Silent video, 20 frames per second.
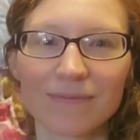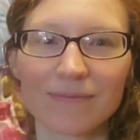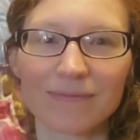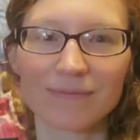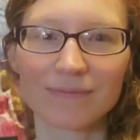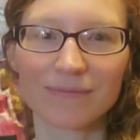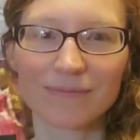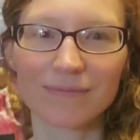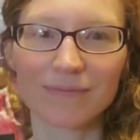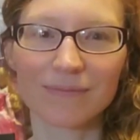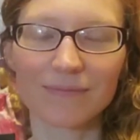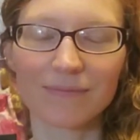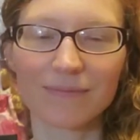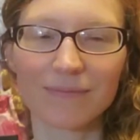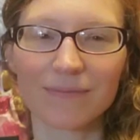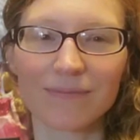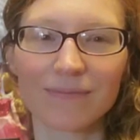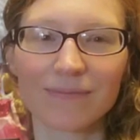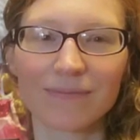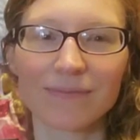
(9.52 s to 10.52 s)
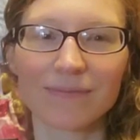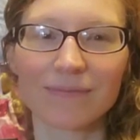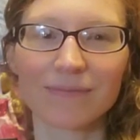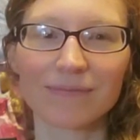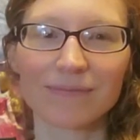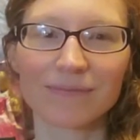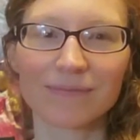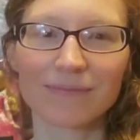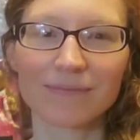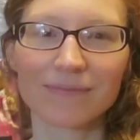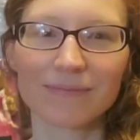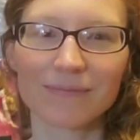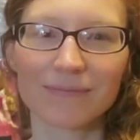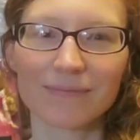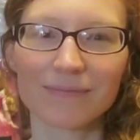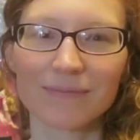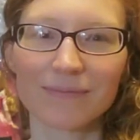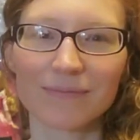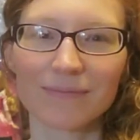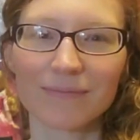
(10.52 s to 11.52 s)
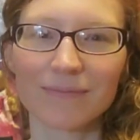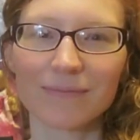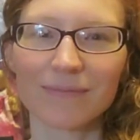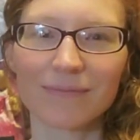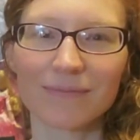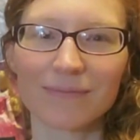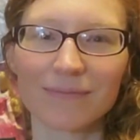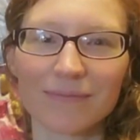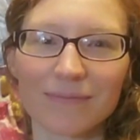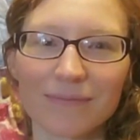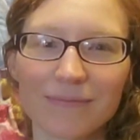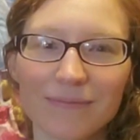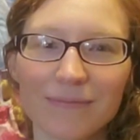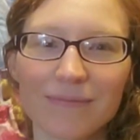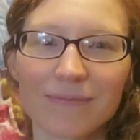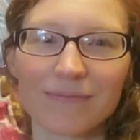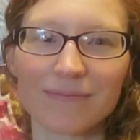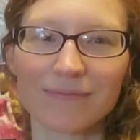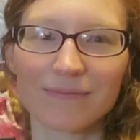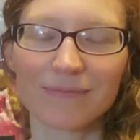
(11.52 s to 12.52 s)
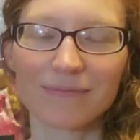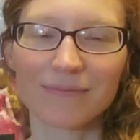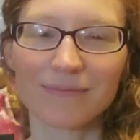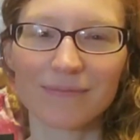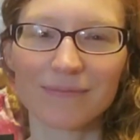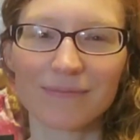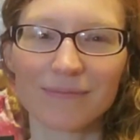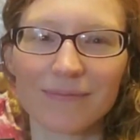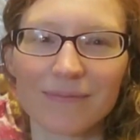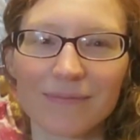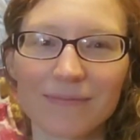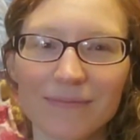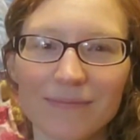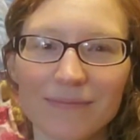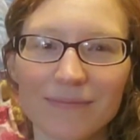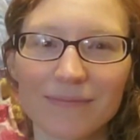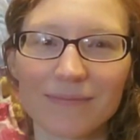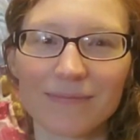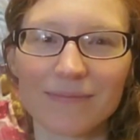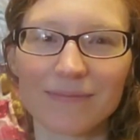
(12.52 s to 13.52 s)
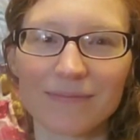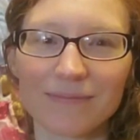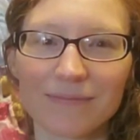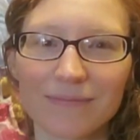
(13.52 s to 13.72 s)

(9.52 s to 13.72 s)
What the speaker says: No words are spoken by the person on screen.